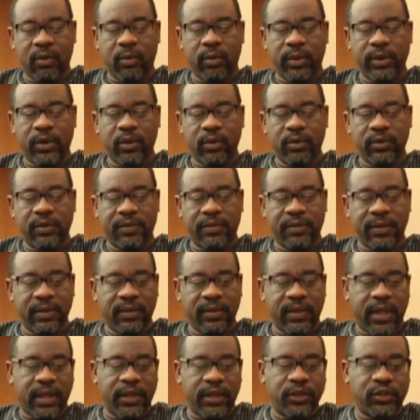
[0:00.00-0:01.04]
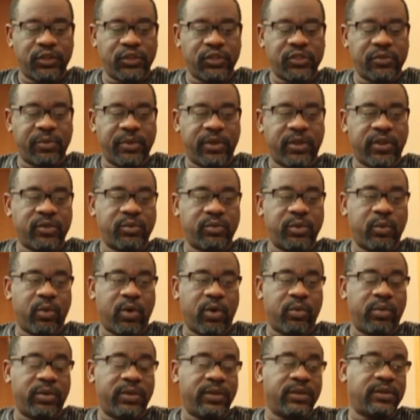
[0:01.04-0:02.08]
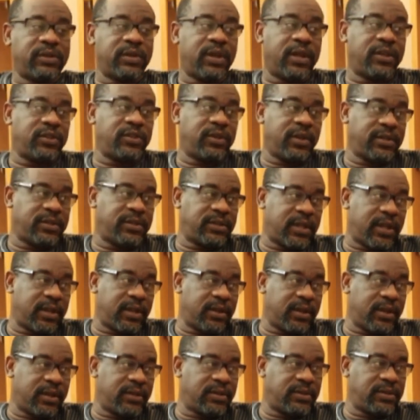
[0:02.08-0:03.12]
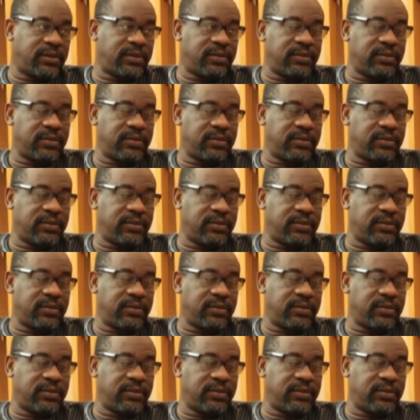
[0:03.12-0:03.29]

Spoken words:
we don't think there are issues because we work with international standards.